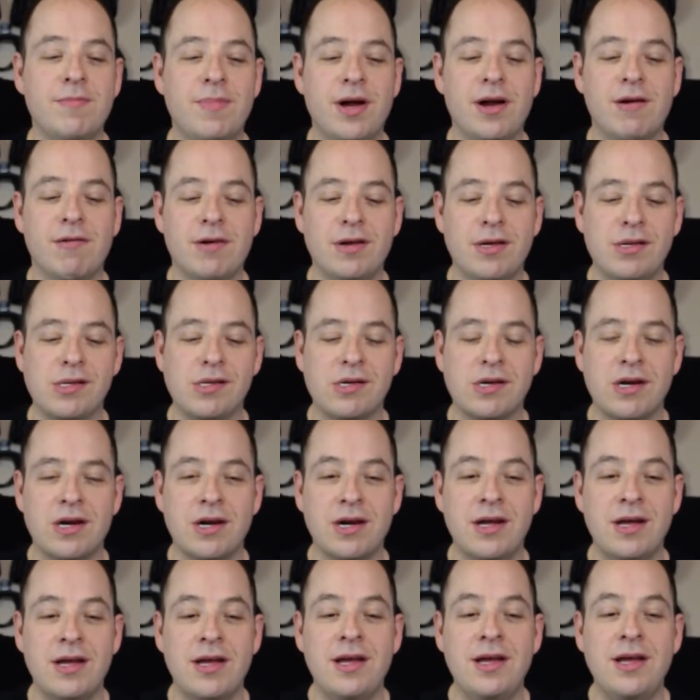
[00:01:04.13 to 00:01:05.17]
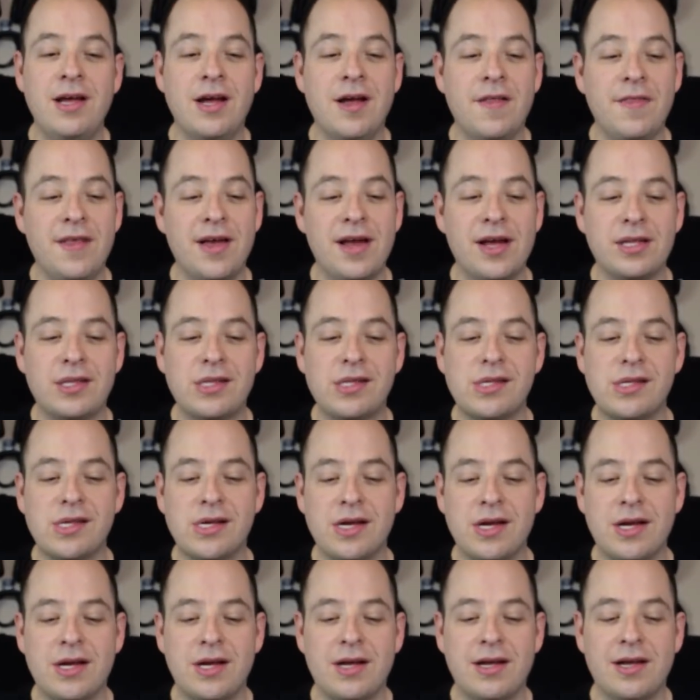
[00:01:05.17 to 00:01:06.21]
by Razer, and that's
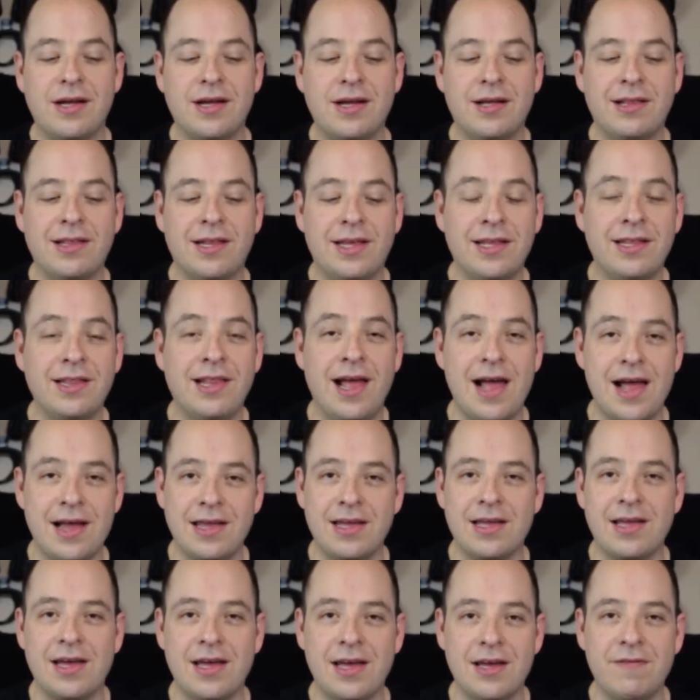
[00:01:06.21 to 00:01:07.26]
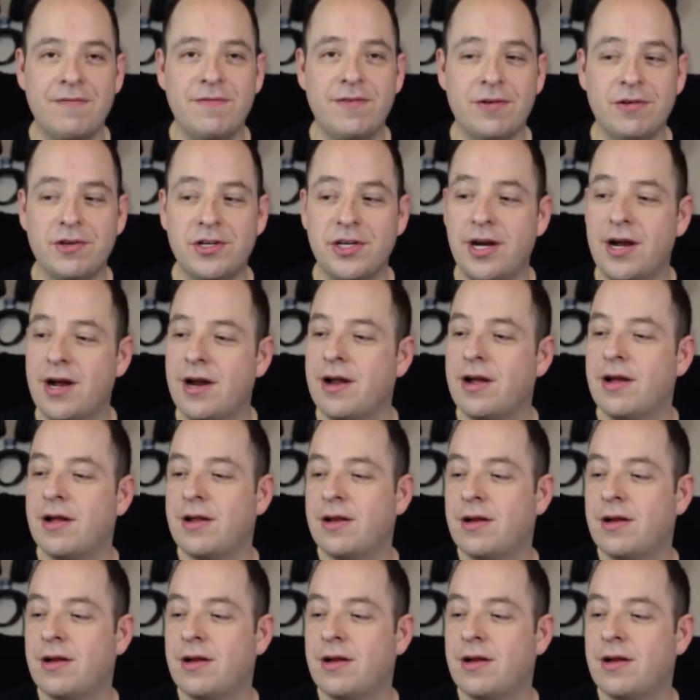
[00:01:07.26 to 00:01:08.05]
in lacking a headphone jack.